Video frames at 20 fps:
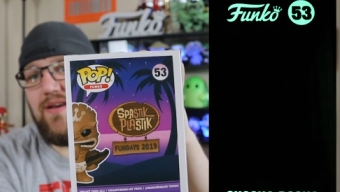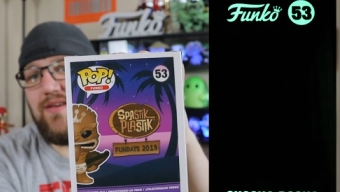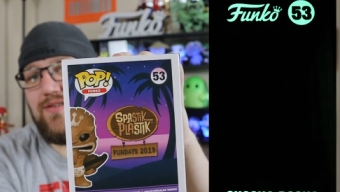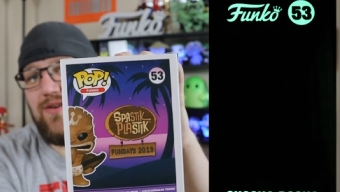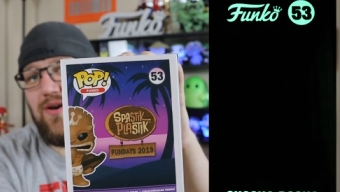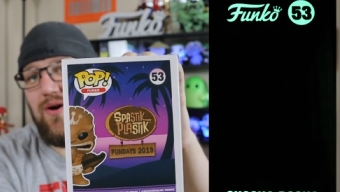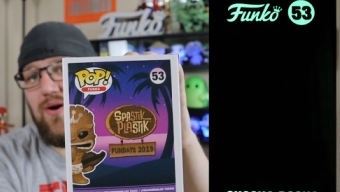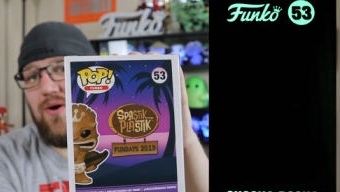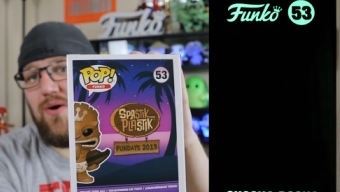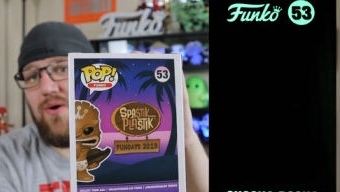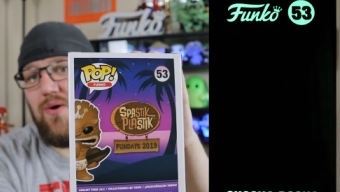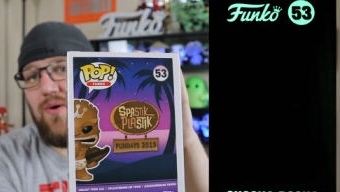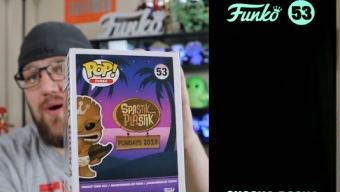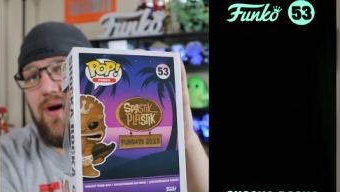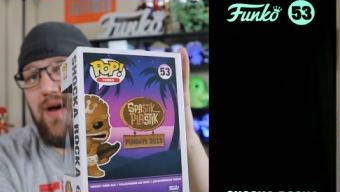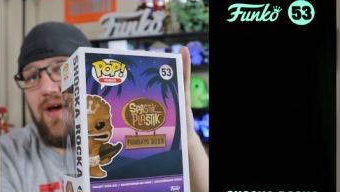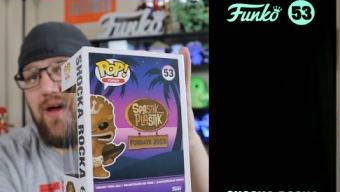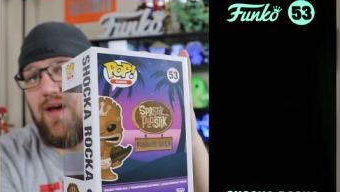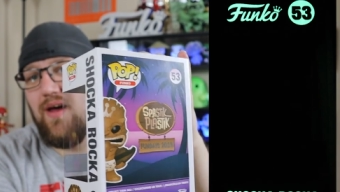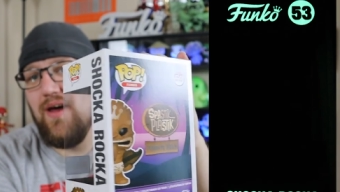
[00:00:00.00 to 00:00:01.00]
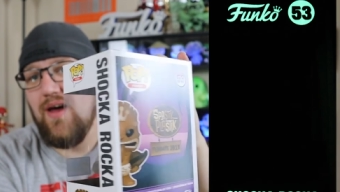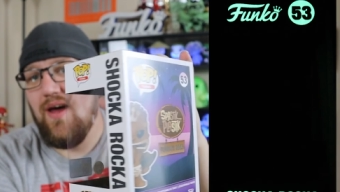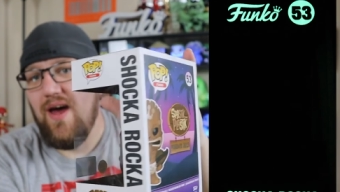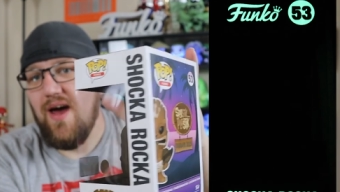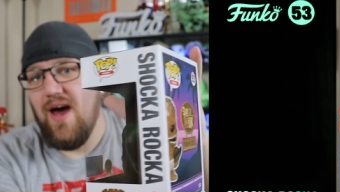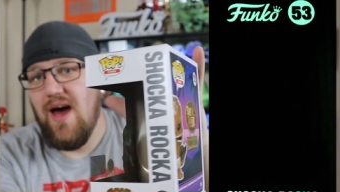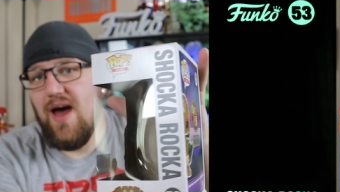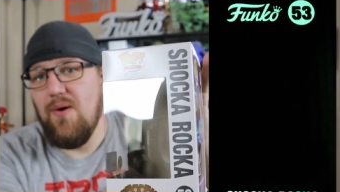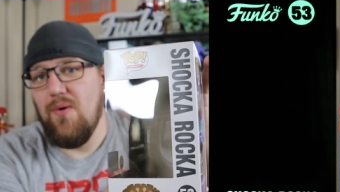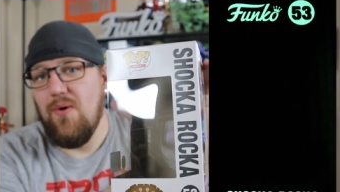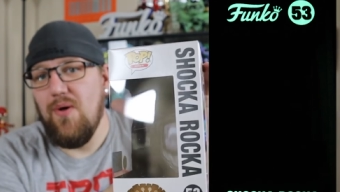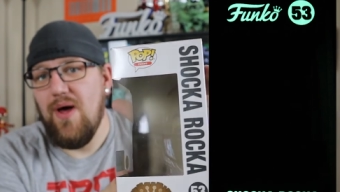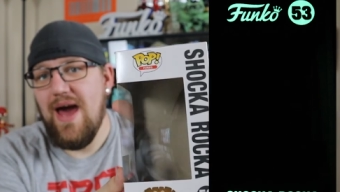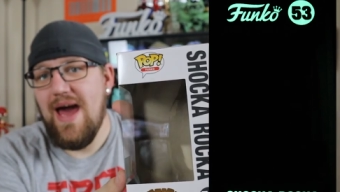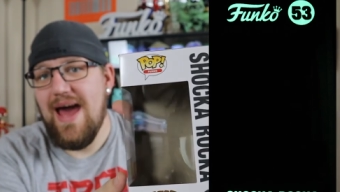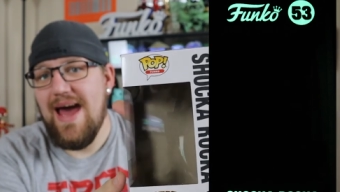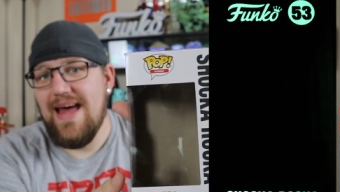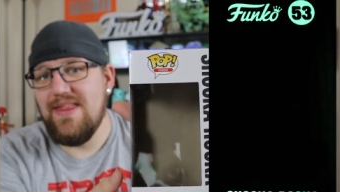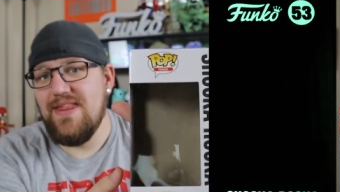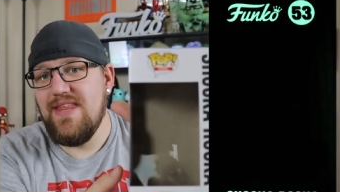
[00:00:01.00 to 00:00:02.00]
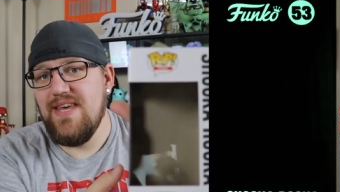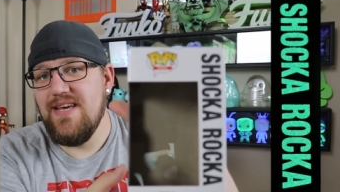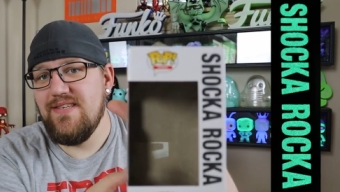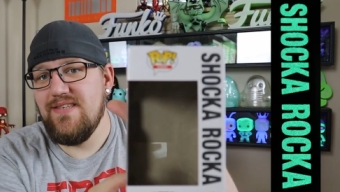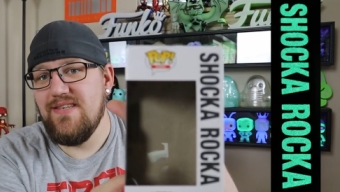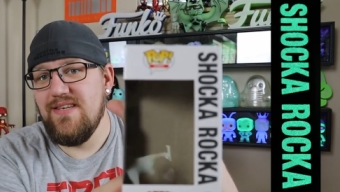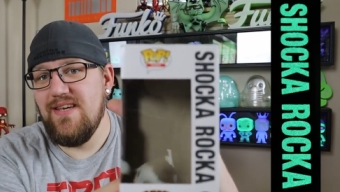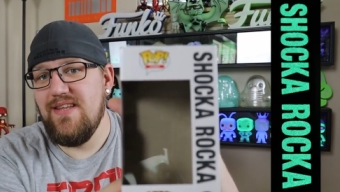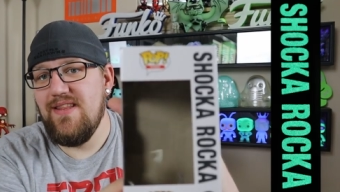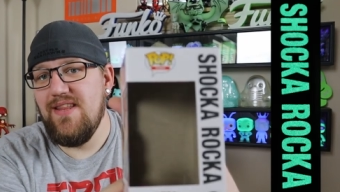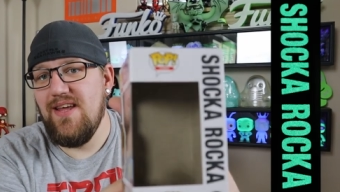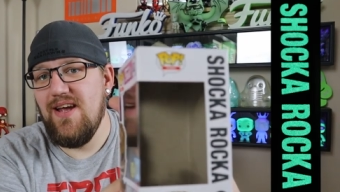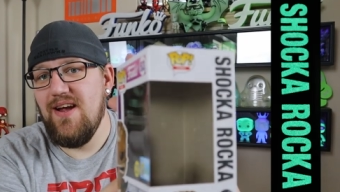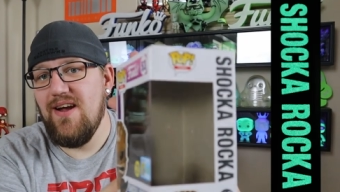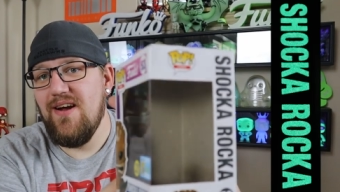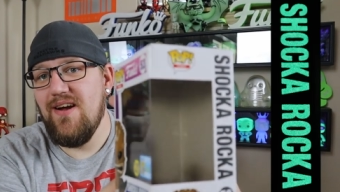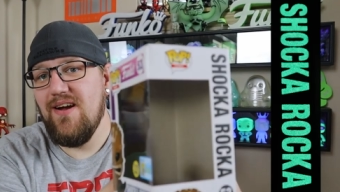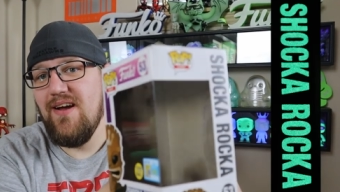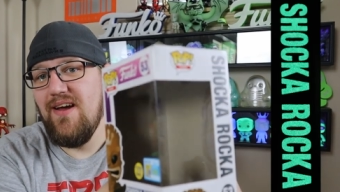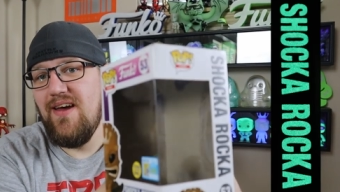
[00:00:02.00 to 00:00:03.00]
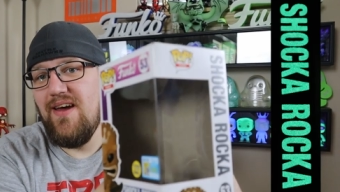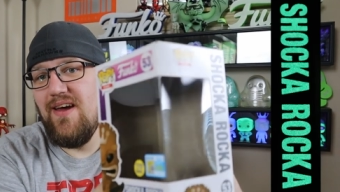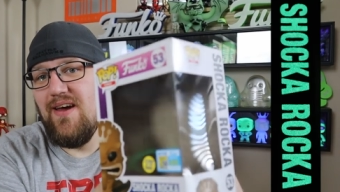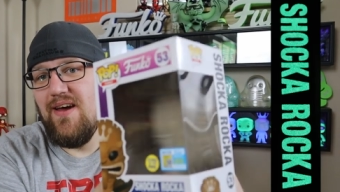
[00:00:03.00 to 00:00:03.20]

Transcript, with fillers: So I will add this in there